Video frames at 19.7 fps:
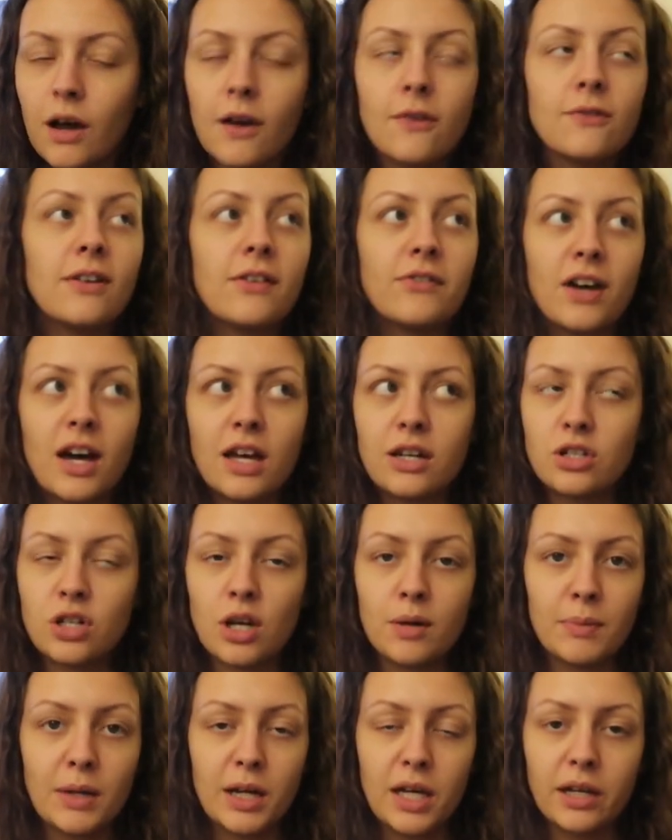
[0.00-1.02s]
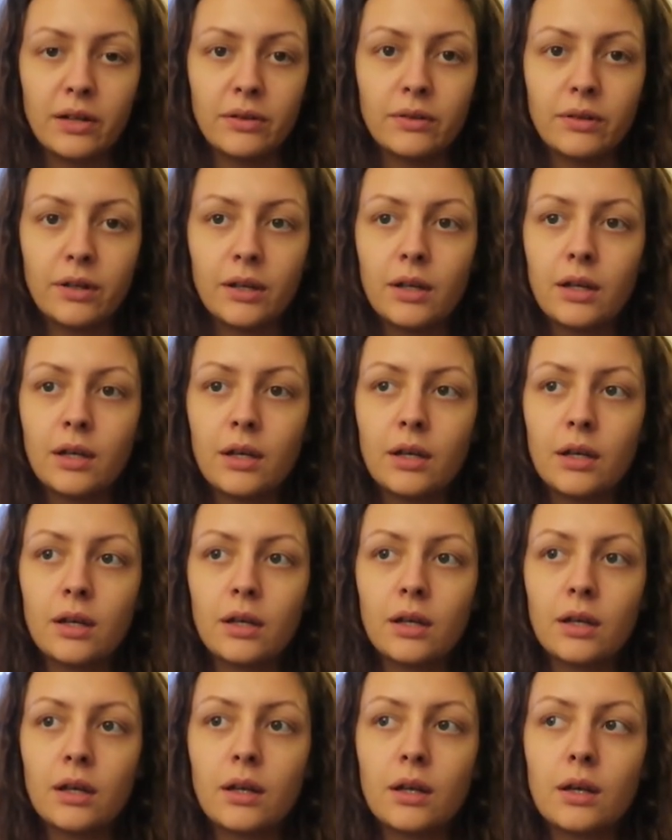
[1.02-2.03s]
I've never had Jo Malone,
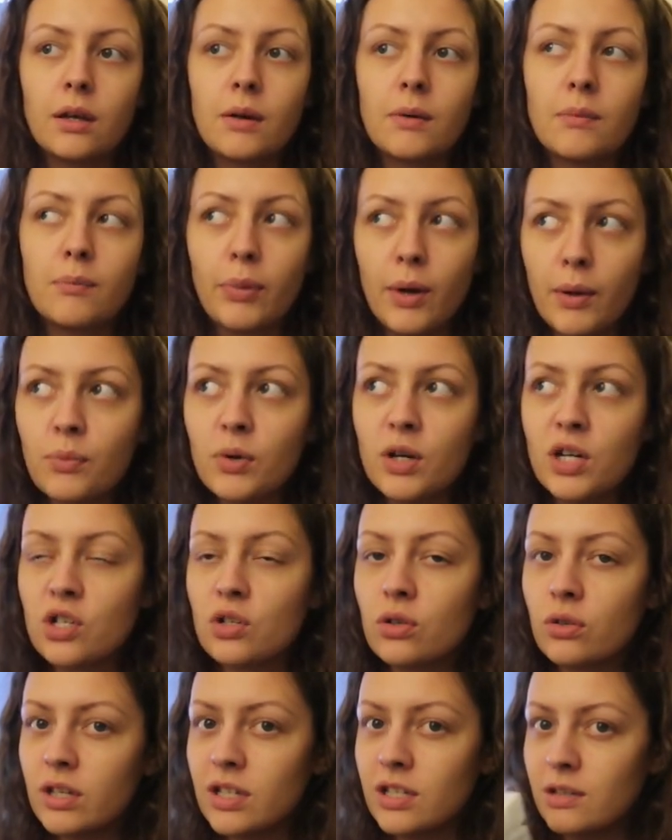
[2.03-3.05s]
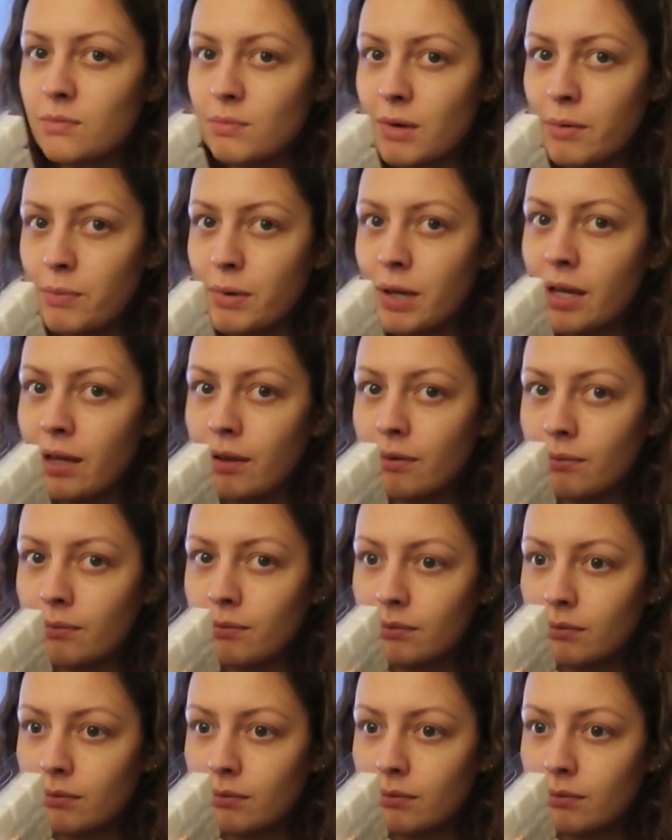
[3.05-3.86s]
but I'm pretty sure this is meant to be